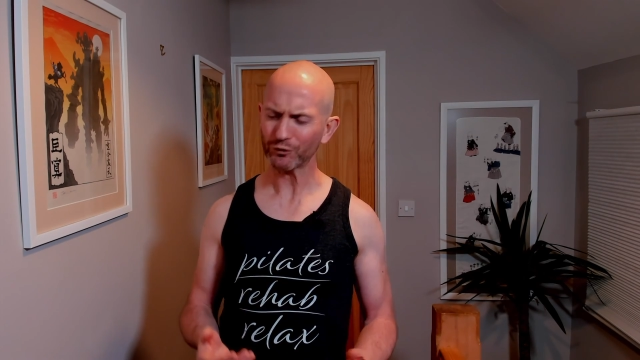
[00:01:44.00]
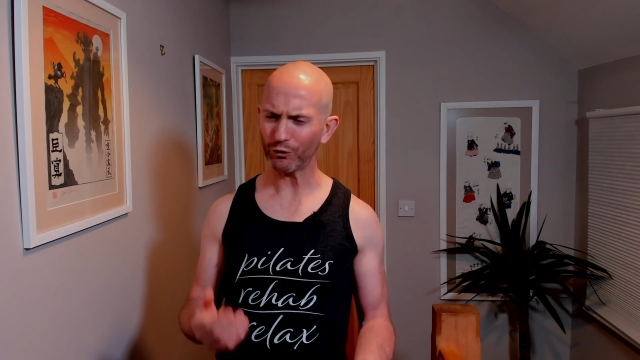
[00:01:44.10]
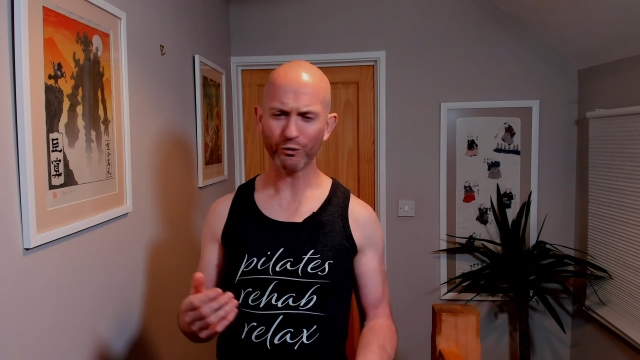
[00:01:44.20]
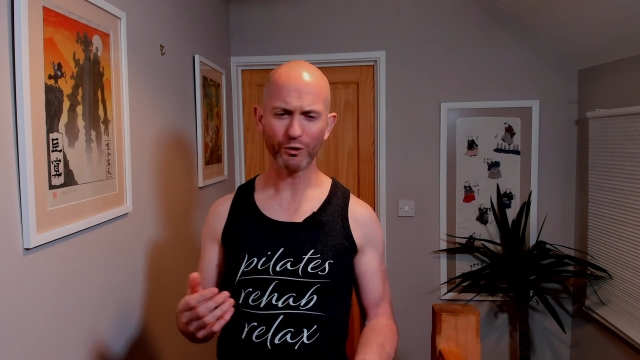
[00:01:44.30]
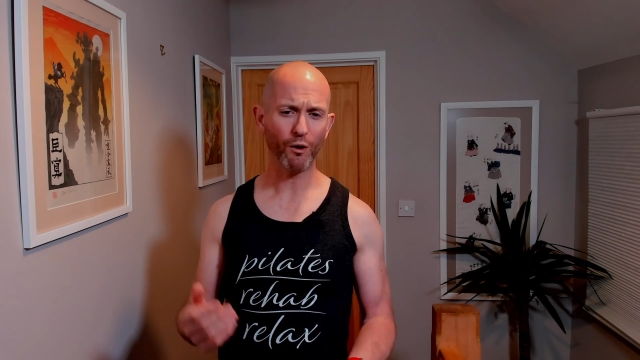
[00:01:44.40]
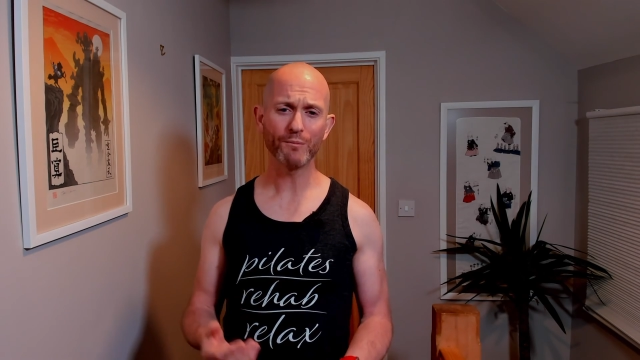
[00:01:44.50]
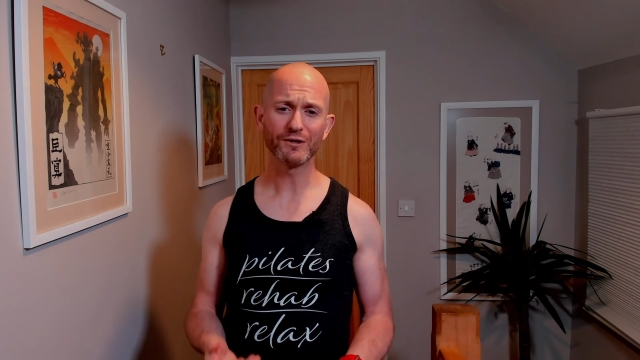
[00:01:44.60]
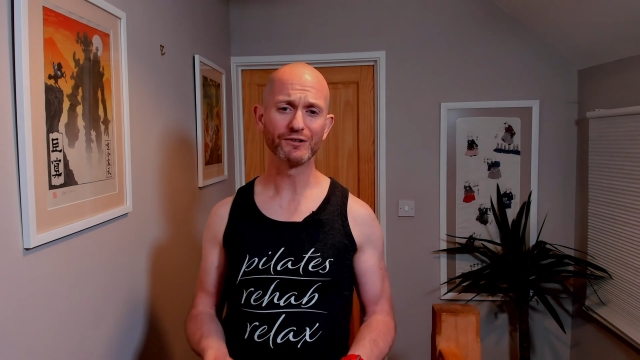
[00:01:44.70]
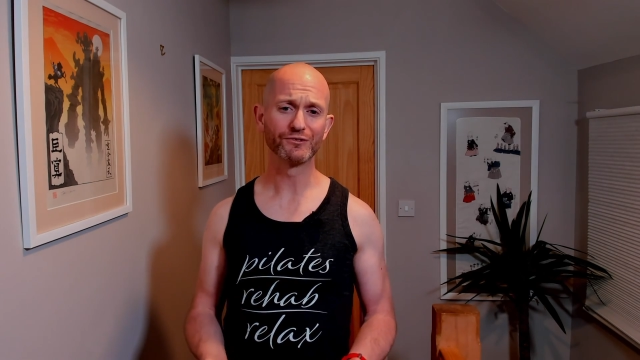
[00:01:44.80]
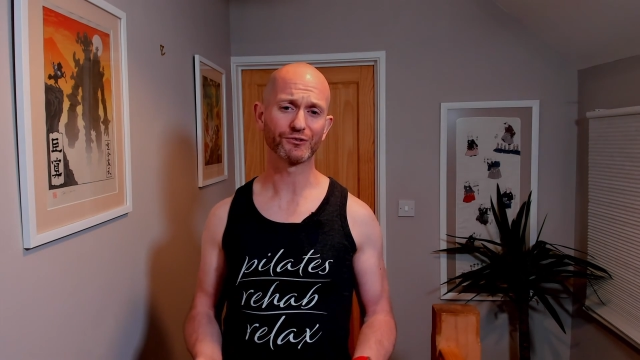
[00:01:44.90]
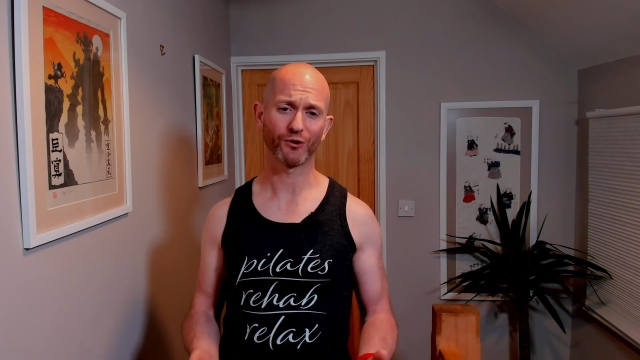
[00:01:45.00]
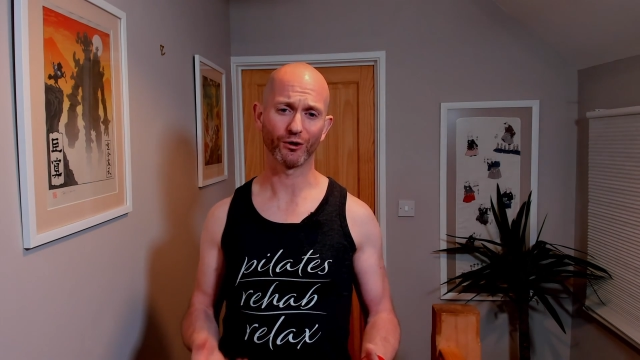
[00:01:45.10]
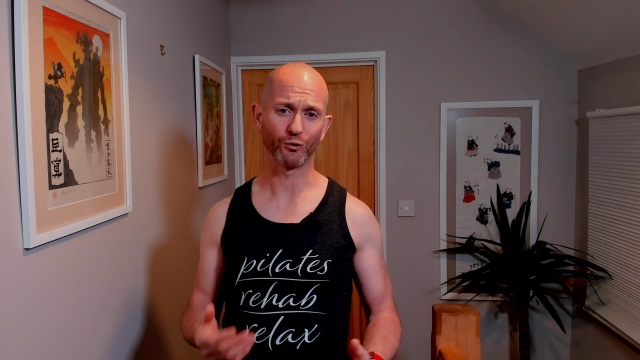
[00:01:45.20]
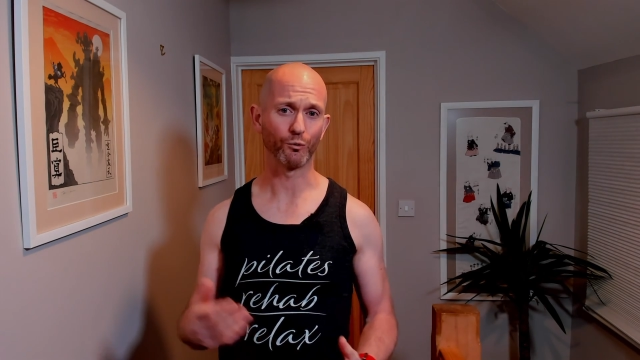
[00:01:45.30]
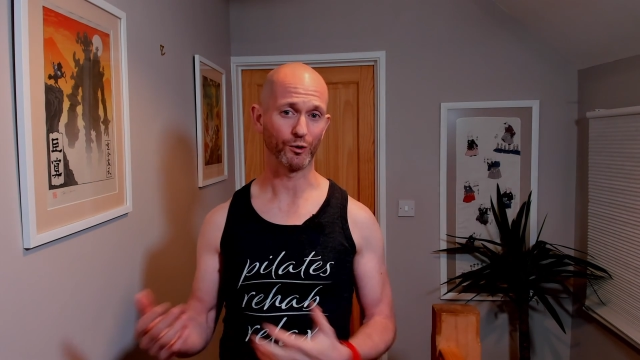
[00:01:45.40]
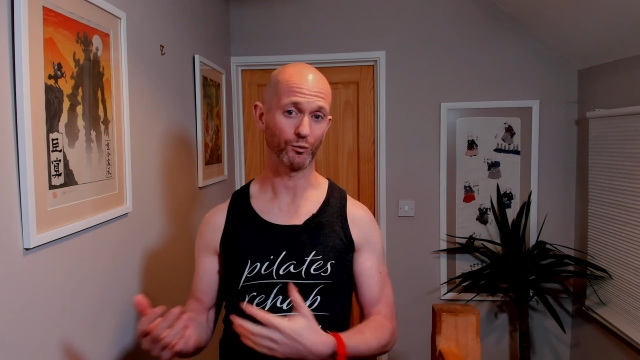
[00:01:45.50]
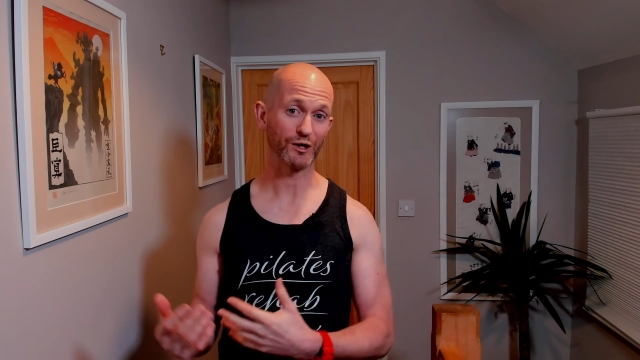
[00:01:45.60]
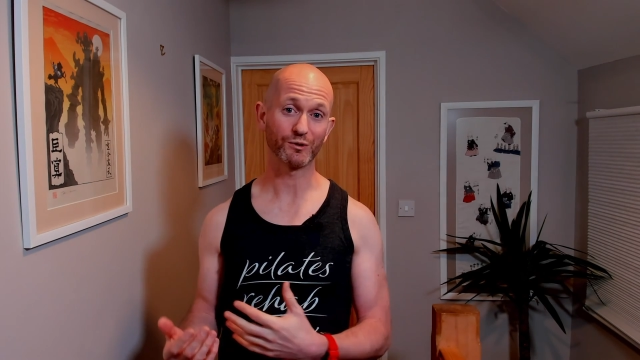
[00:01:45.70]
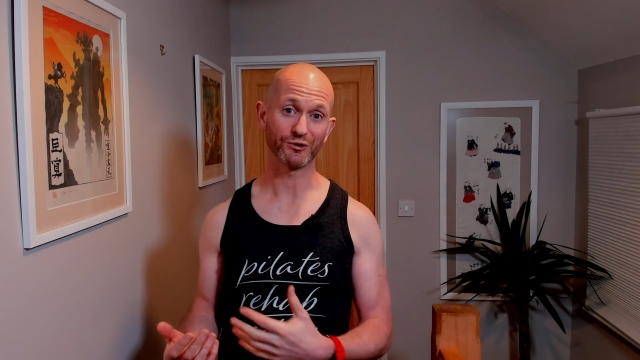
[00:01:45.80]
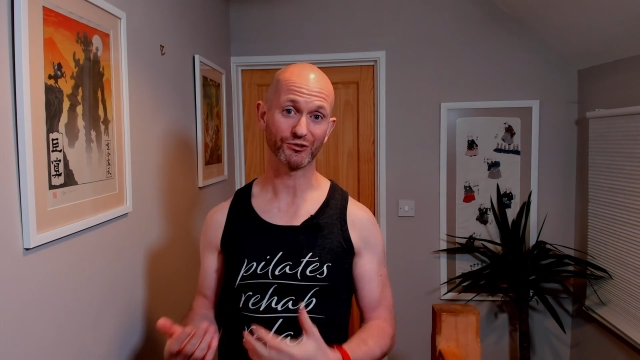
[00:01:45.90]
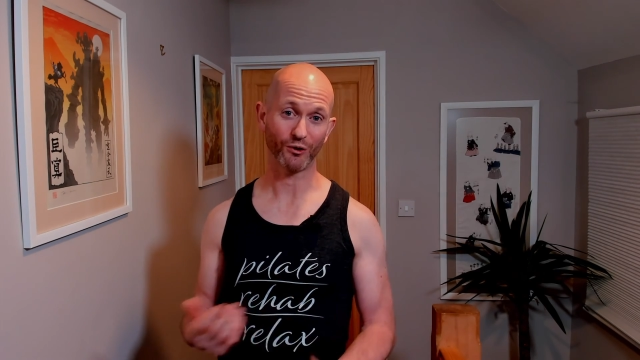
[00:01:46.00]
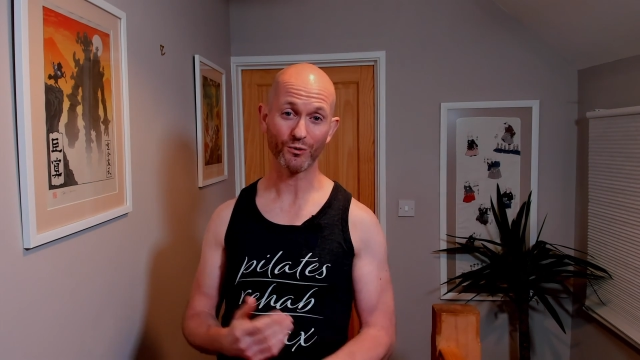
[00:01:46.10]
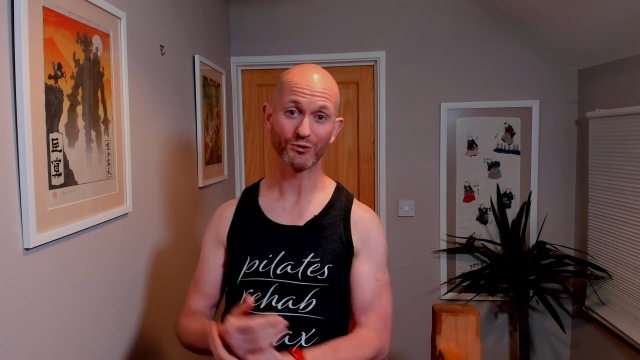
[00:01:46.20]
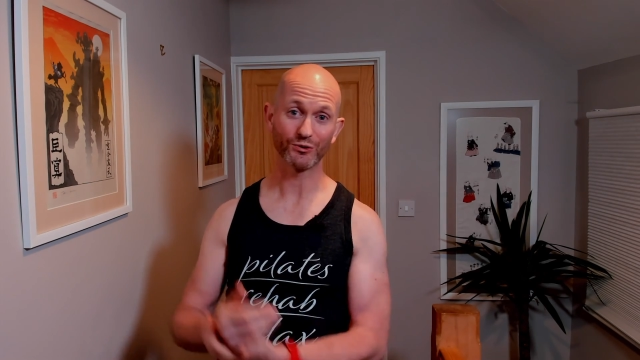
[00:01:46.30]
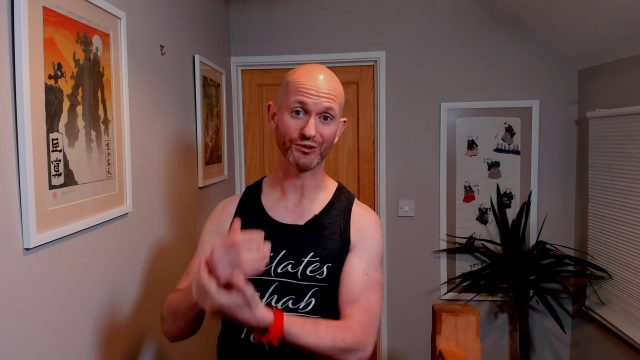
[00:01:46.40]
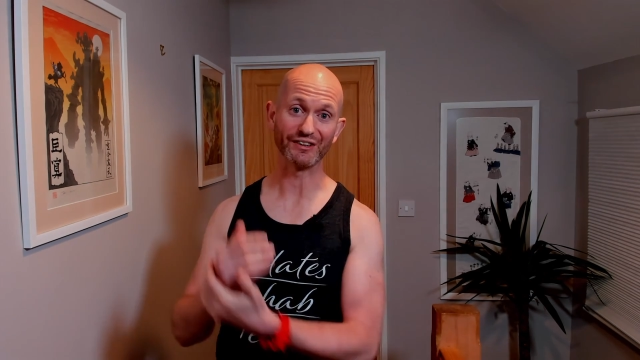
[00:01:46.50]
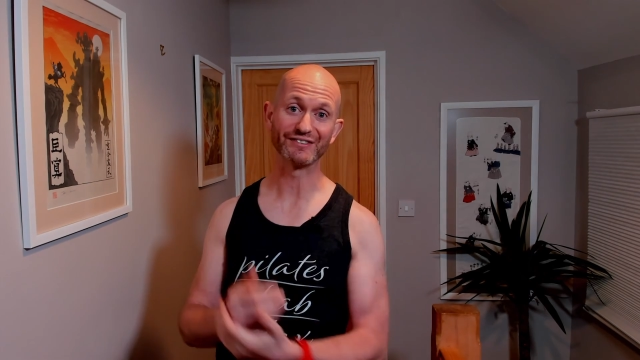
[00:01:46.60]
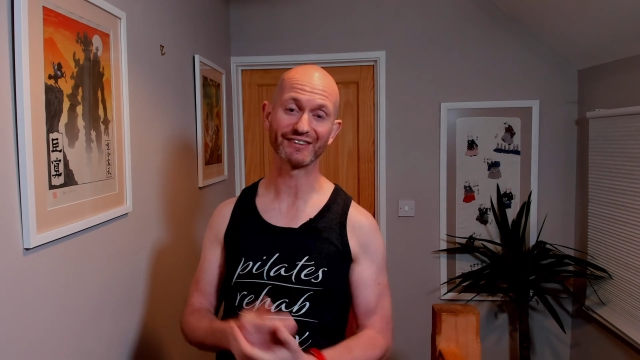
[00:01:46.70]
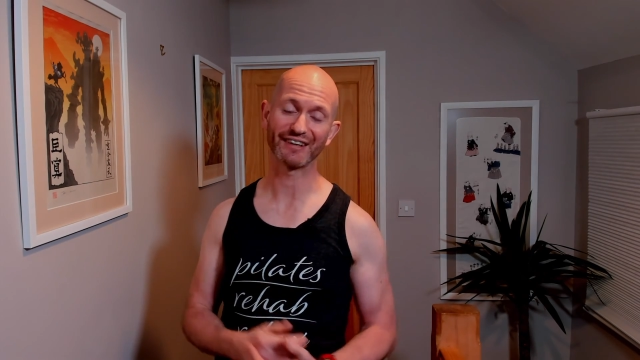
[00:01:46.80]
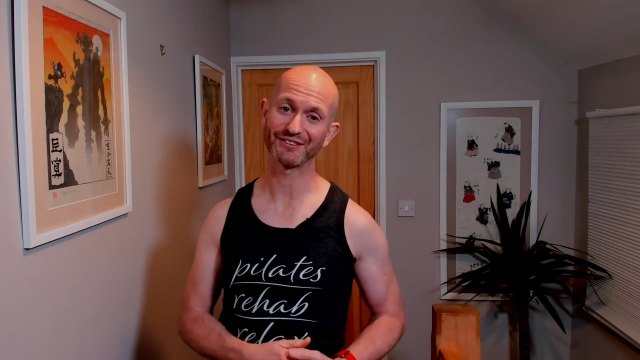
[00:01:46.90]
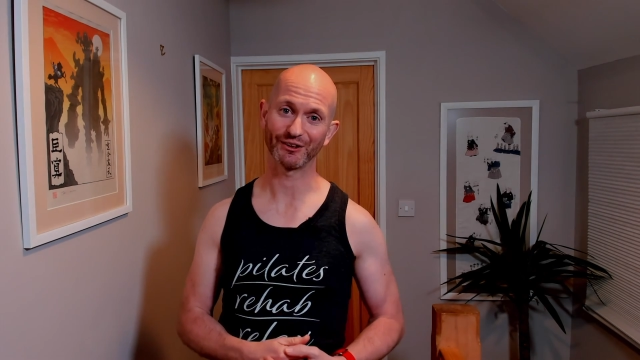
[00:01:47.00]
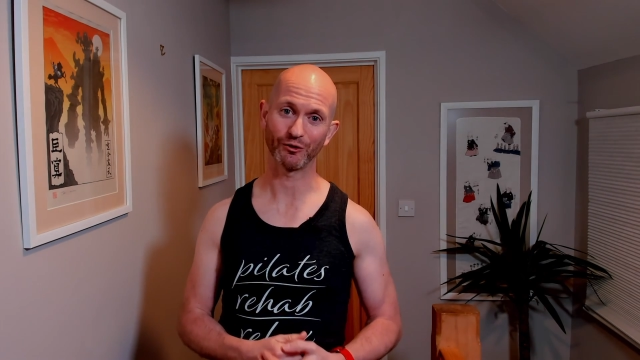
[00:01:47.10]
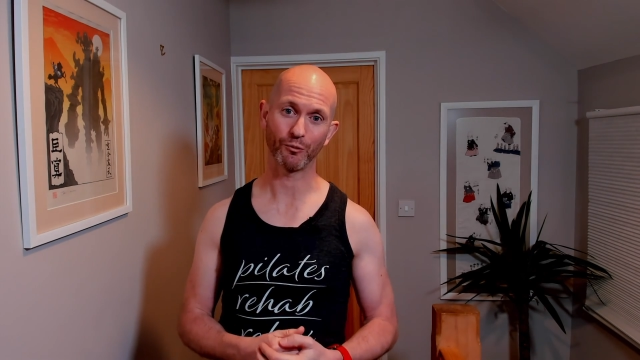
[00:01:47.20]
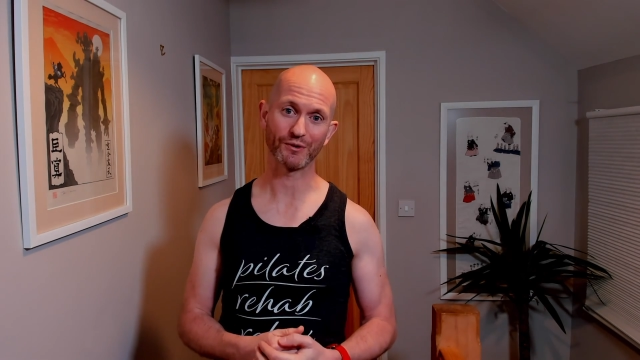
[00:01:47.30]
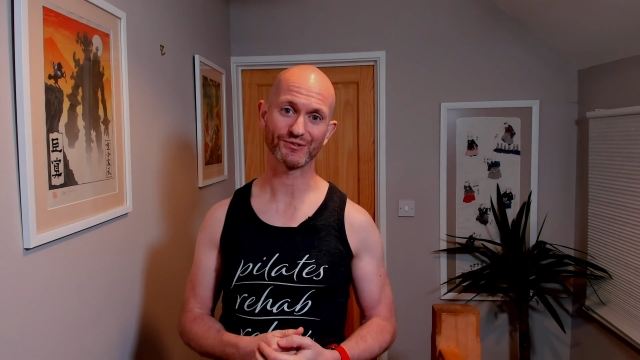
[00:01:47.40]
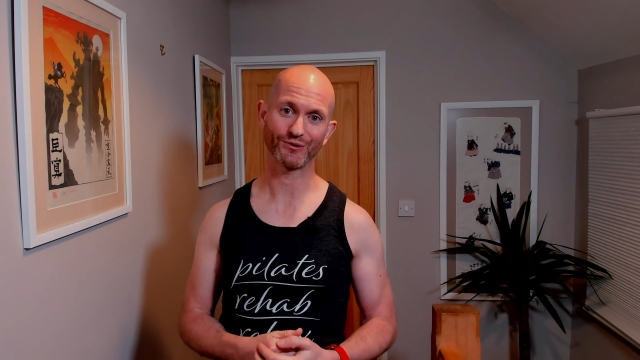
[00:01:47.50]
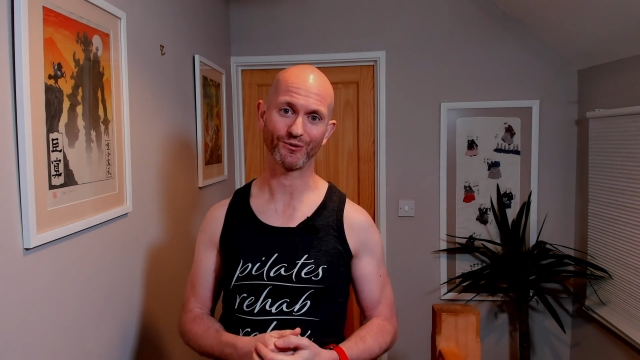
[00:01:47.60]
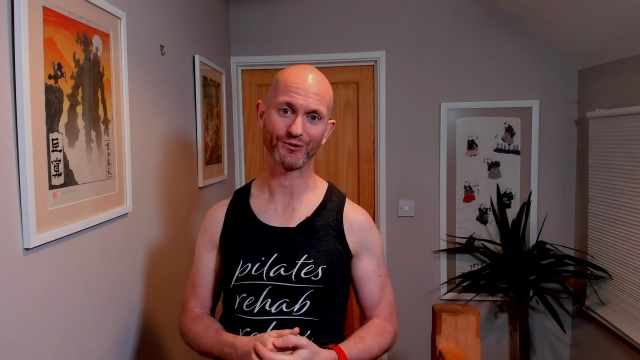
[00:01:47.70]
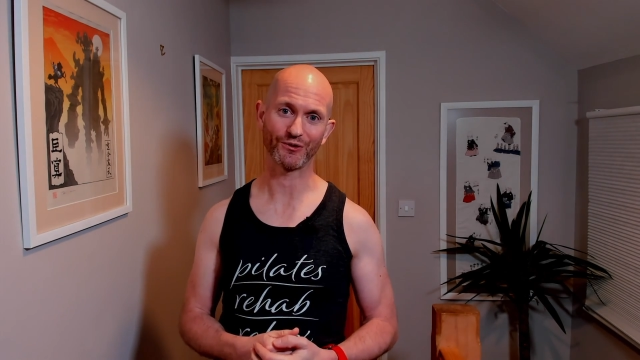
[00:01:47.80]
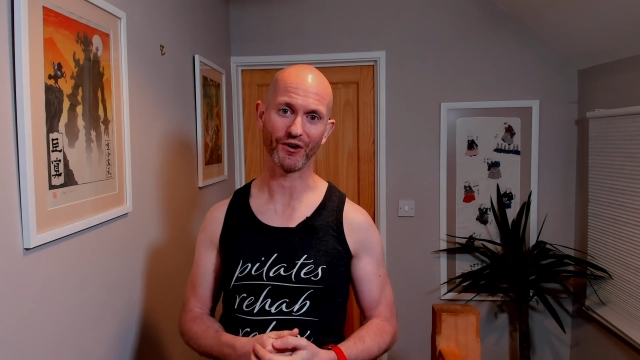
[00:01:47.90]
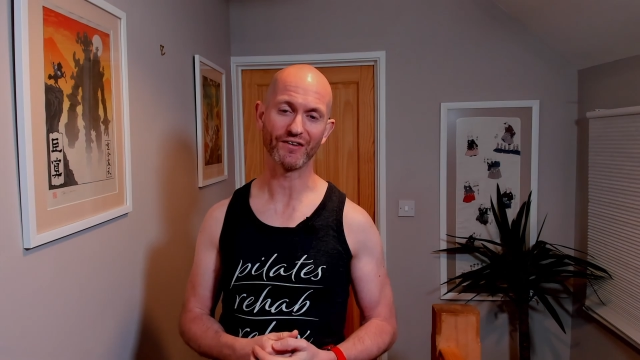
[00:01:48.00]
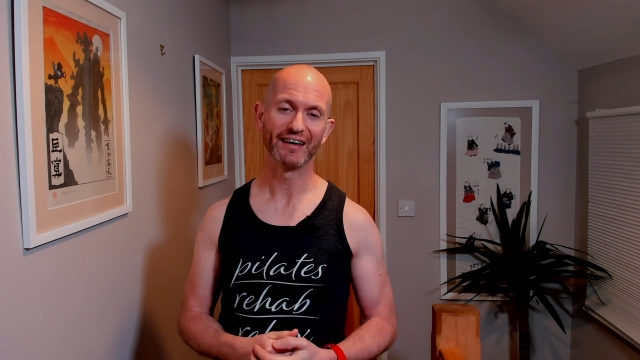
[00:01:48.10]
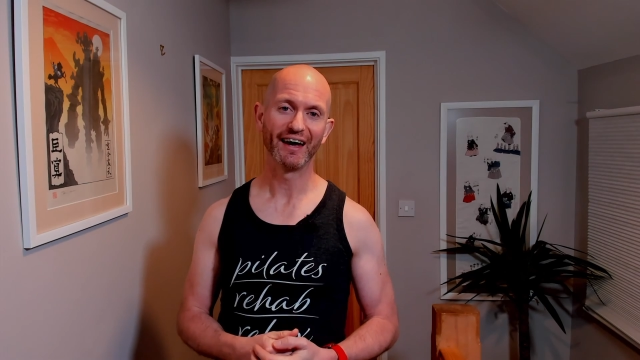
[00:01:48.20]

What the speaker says: Or it might be you just got a little bit weak with your shoulder and you need to get it a little bit stronger.